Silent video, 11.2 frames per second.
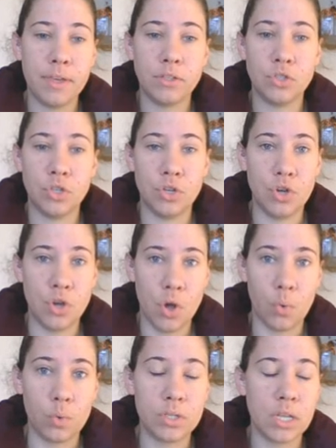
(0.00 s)
things to
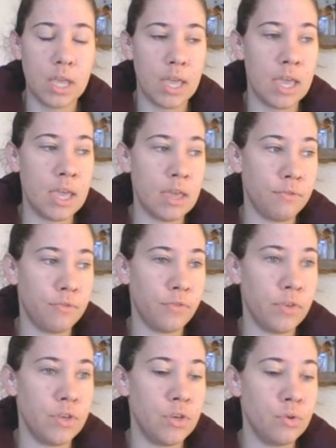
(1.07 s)
note. If
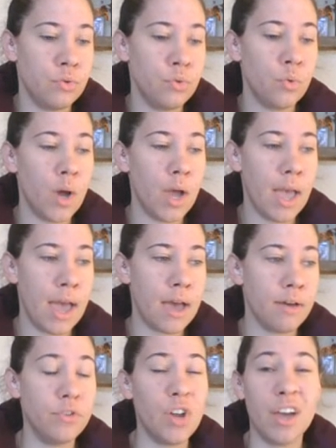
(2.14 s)
you
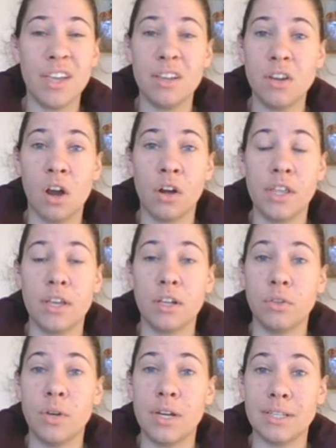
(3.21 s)
have not yet already
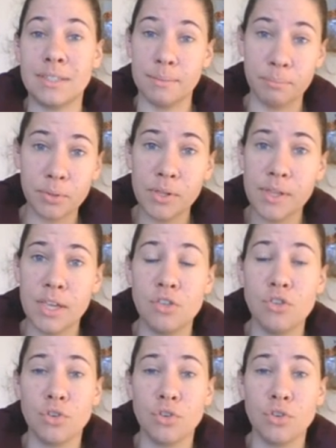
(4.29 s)
included a symbol in